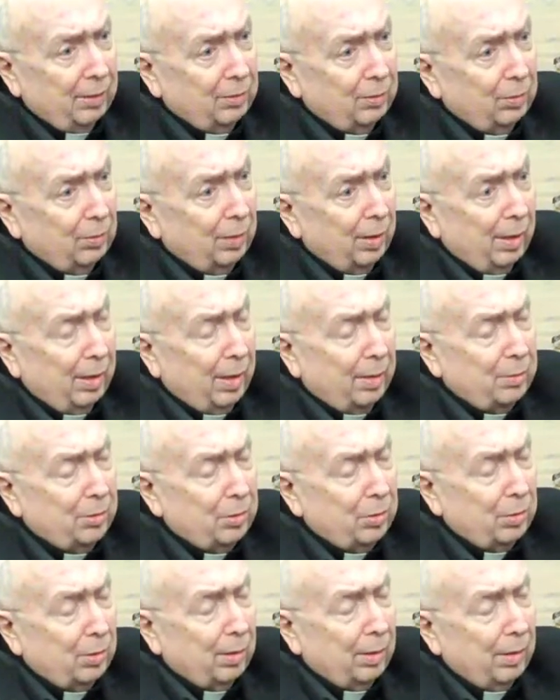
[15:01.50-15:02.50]
Today, I'm
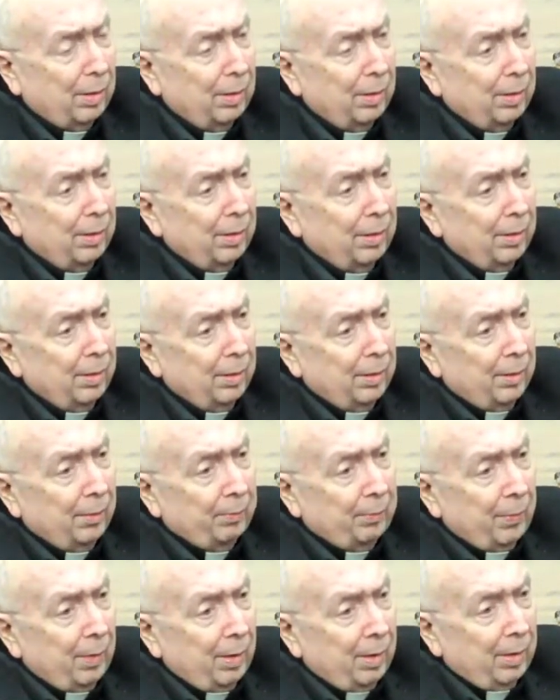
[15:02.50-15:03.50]
sure
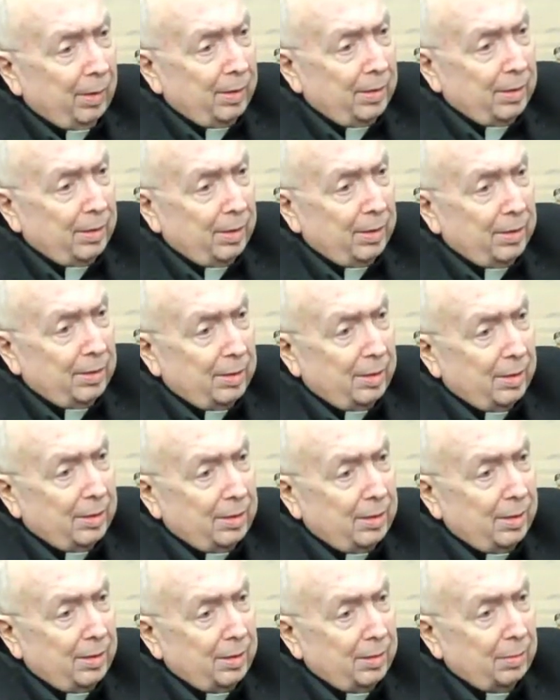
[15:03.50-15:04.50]
these things
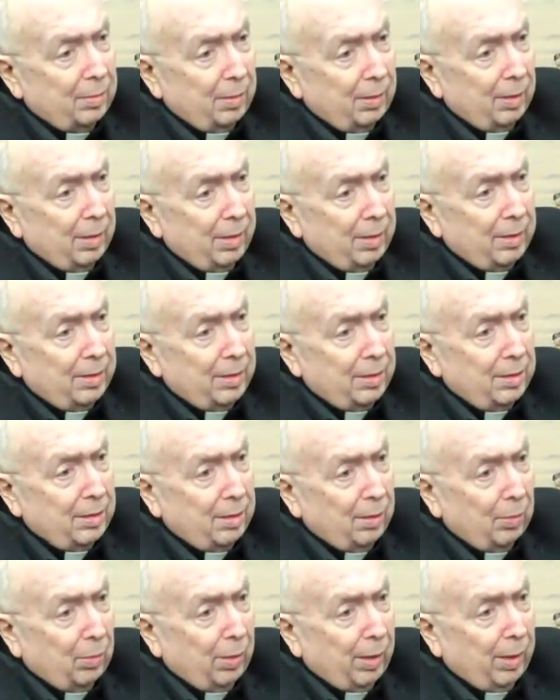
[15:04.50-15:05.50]
exist, but they exist
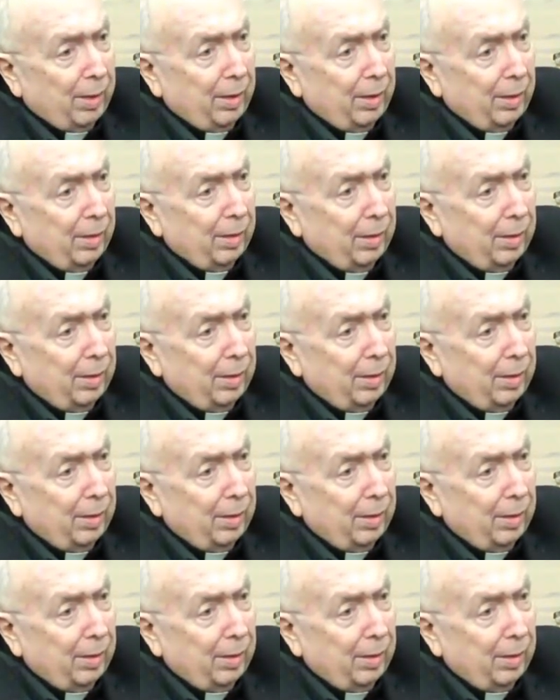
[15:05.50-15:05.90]
the way